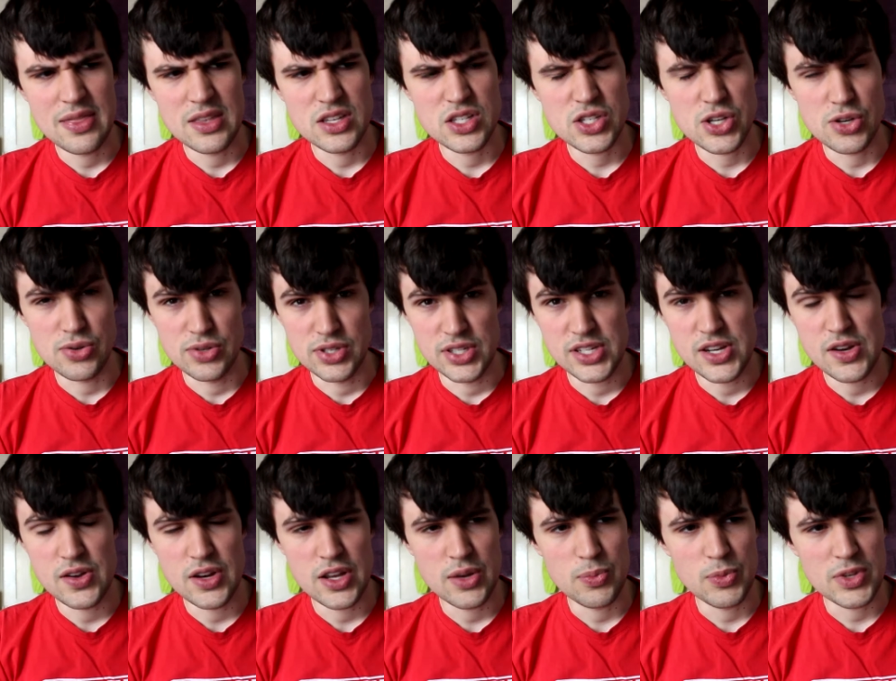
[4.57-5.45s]
the Students'
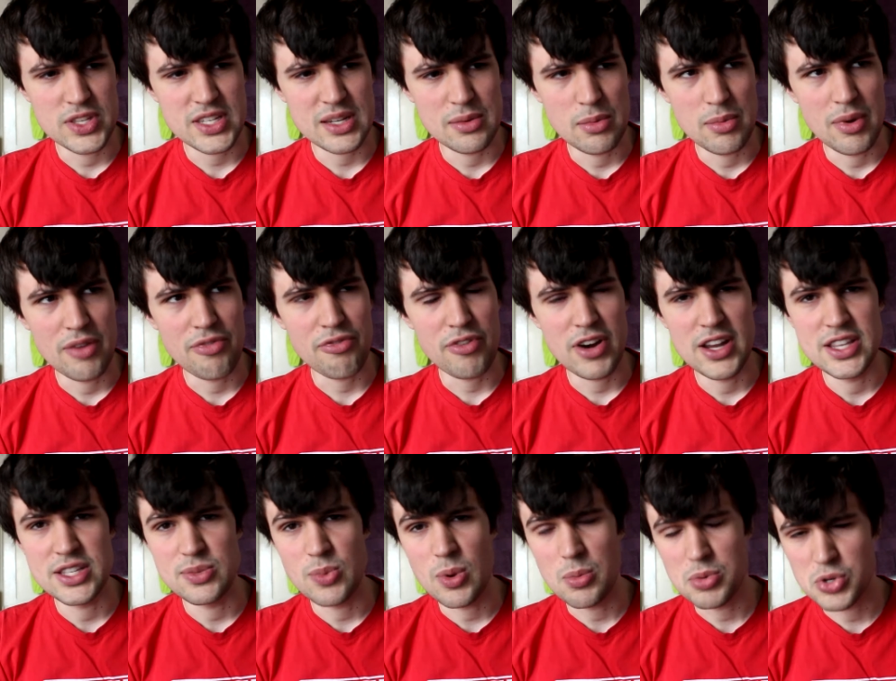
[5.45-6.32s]
Union with some of my
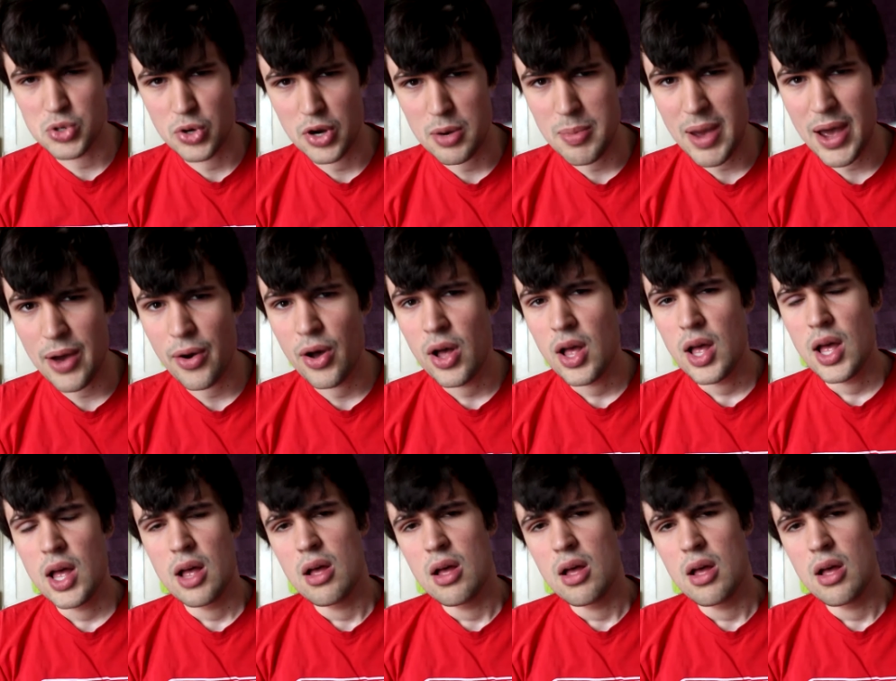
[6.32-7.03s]
friends, and we were talking about